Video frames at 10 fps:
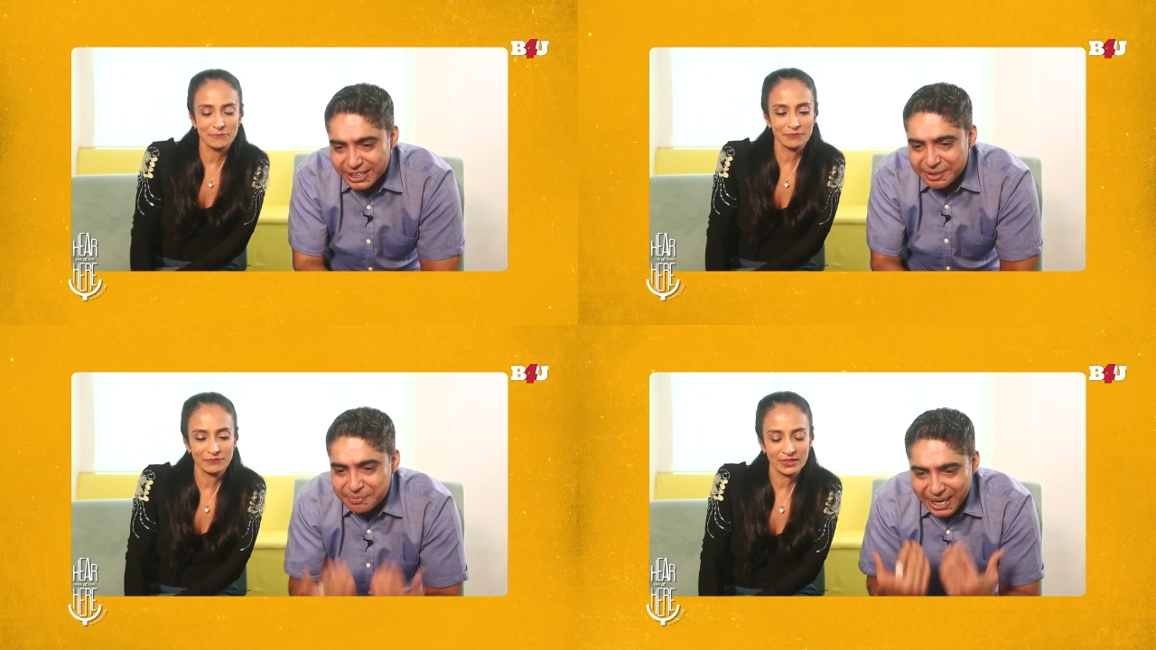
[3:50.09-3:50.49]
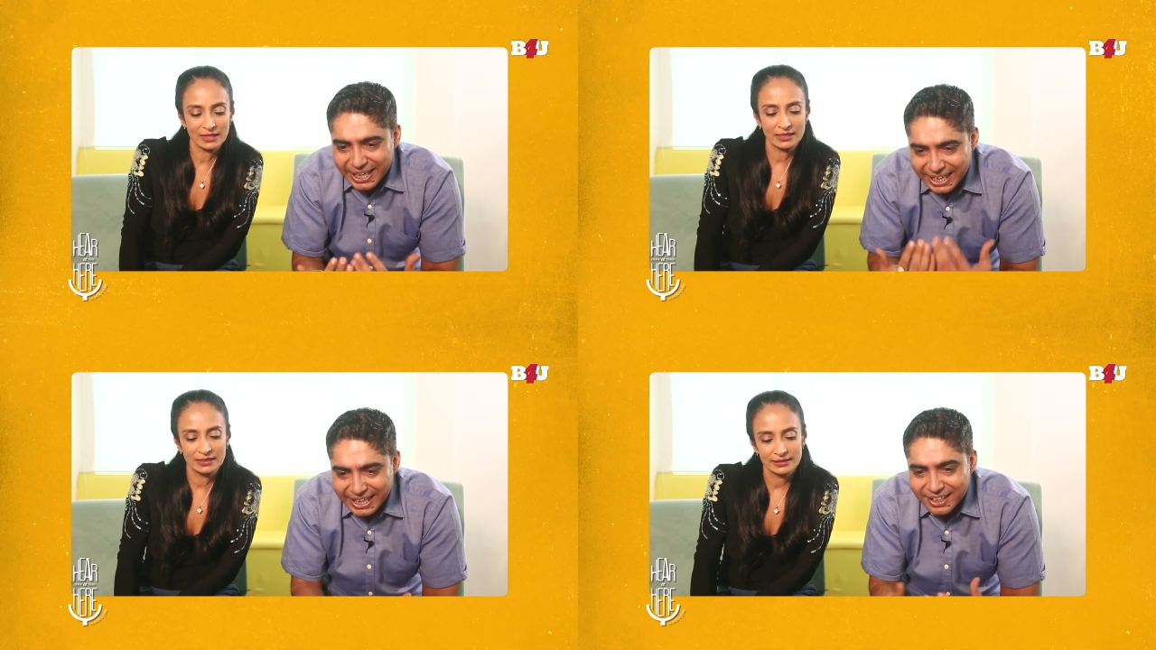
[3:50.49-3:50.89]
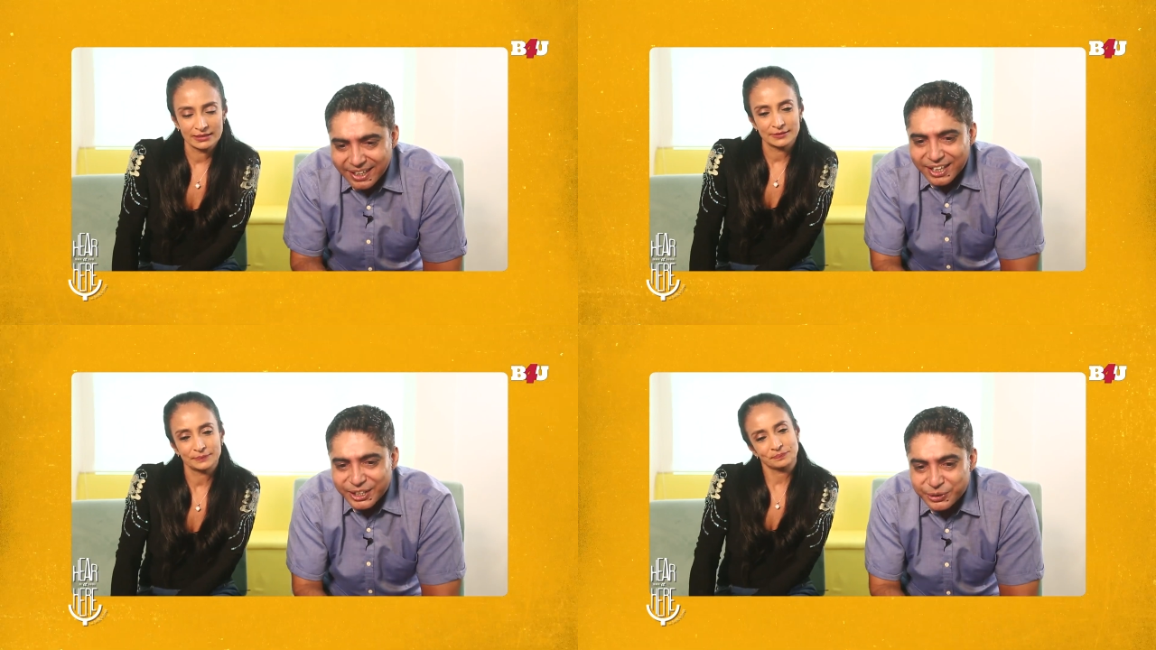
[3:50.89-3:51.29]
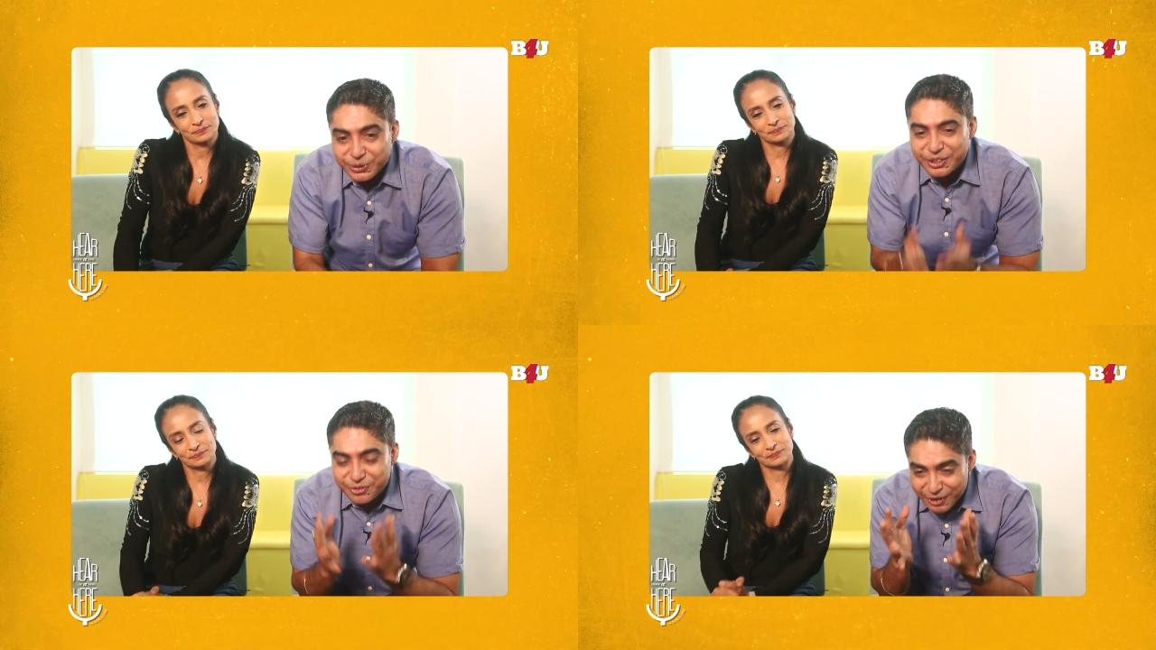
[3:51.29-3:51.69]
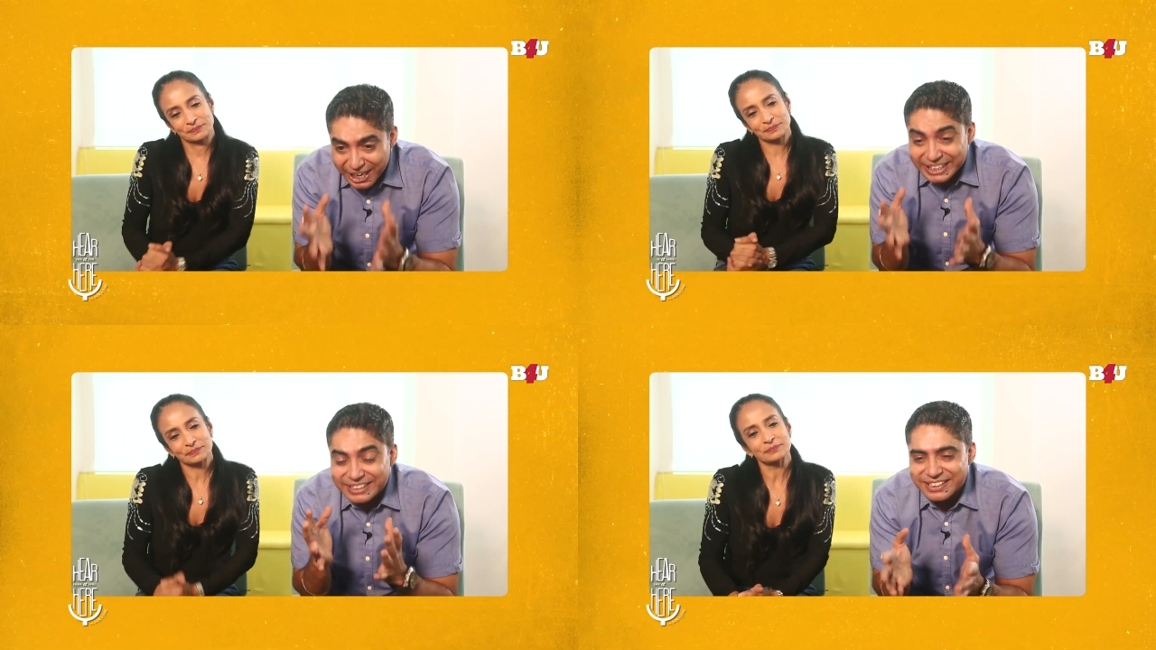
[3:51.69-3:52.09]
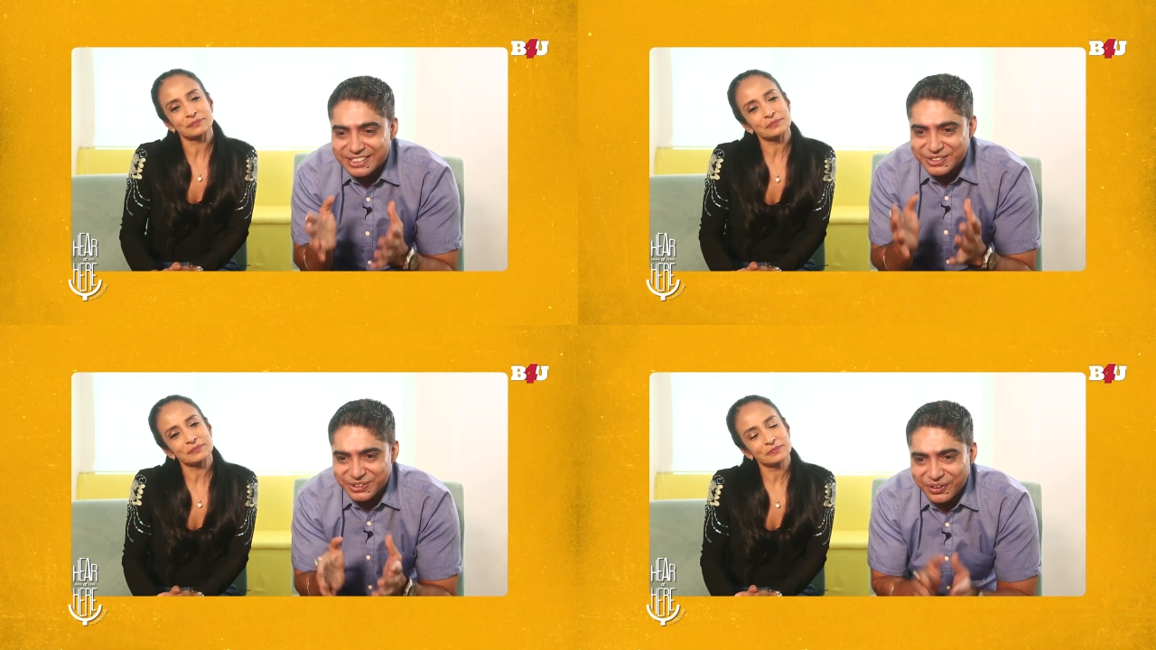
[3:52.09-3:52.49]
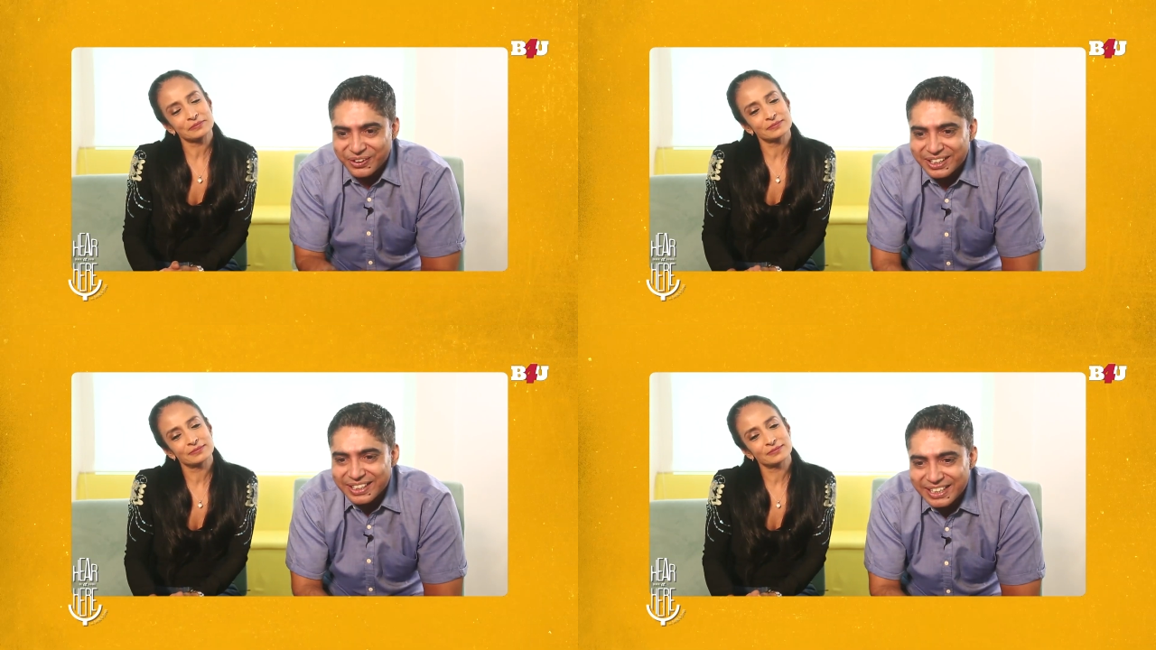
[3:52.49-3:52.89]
Speaker 1: in my head, you define this song.